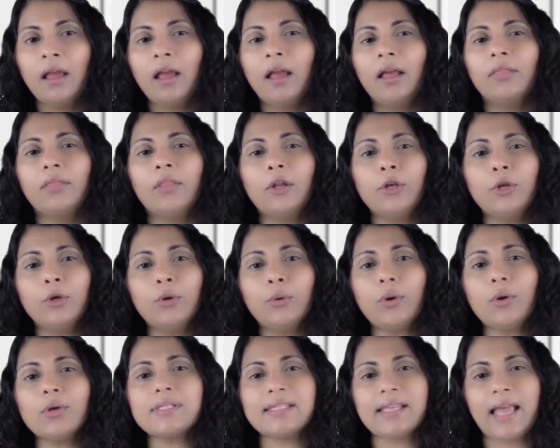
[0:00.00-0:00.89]
The
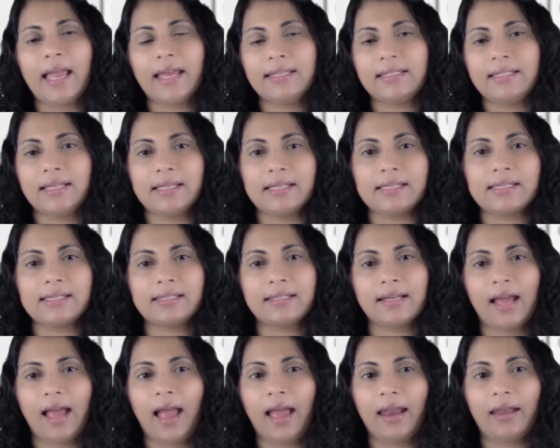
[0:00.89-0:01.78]

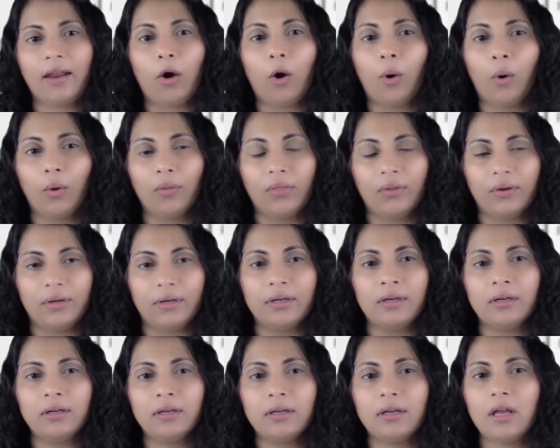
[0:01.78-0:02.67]
neuroscientist and
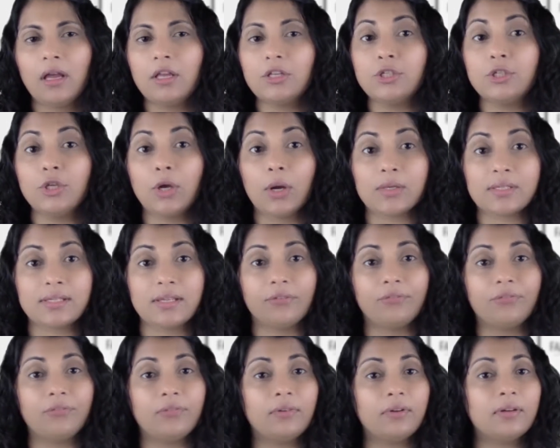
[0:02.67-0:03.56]
author
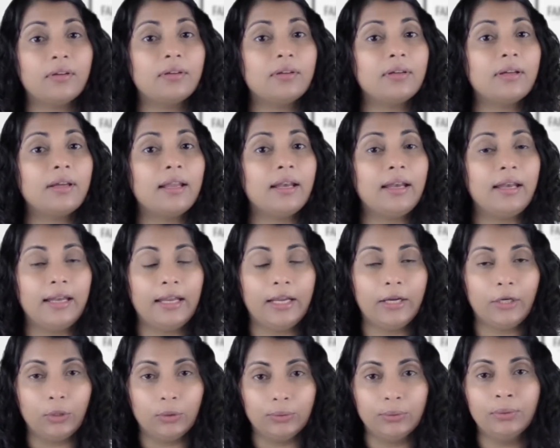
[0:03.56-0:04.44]
Joseph
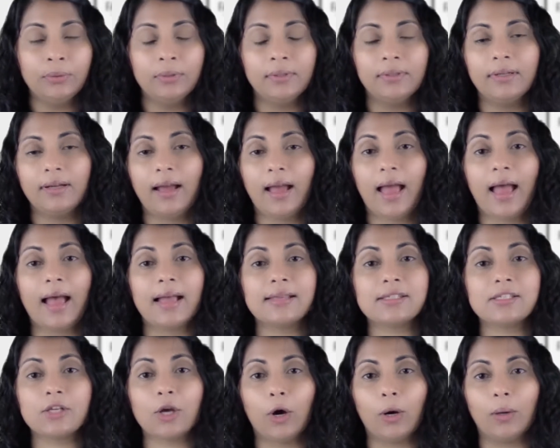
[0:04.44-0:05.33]
Ledoux
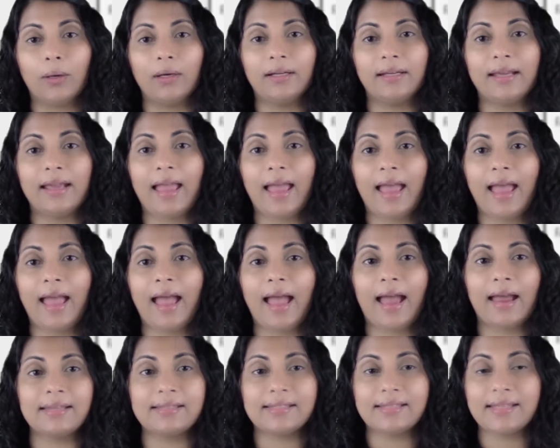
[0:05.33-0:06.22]
has called
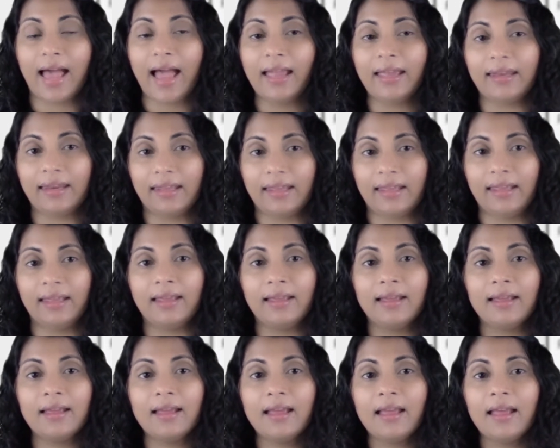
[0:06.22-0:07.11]
anxiety
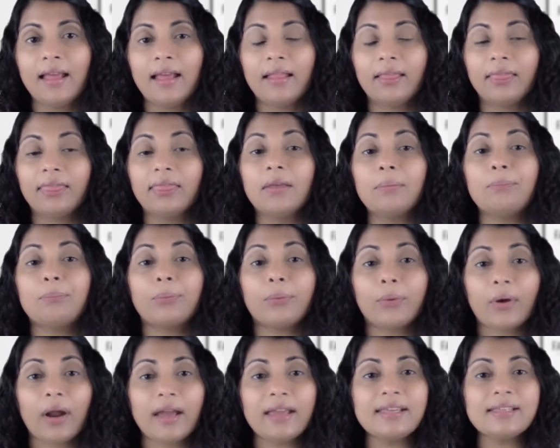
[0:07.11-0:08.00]
the
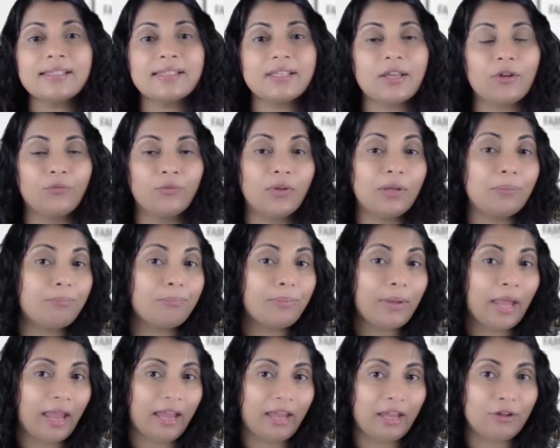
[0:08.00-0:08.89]
price we
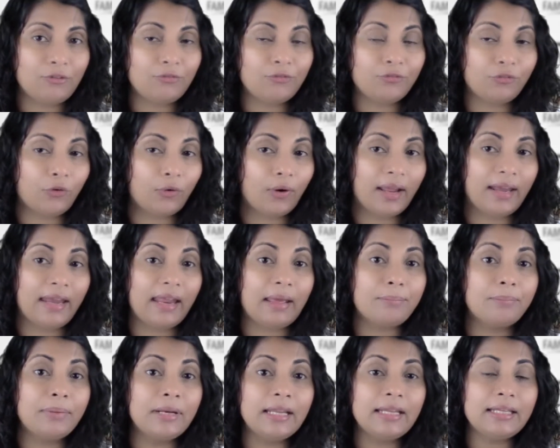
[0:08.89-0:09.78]
pay for an
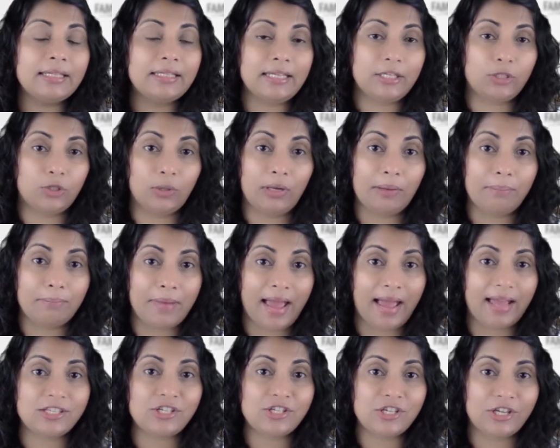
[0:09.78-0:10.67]
ability to
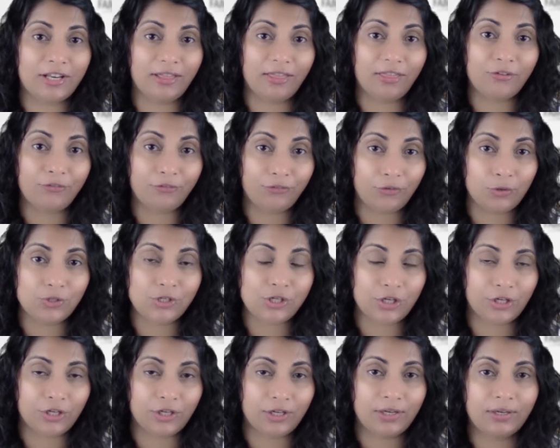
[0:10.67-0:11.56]
imagine the
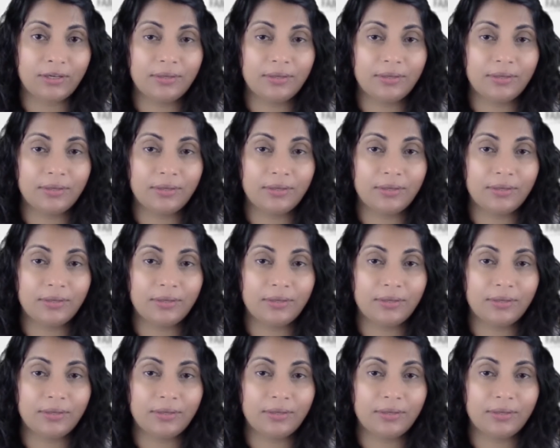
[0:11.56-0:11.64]
future.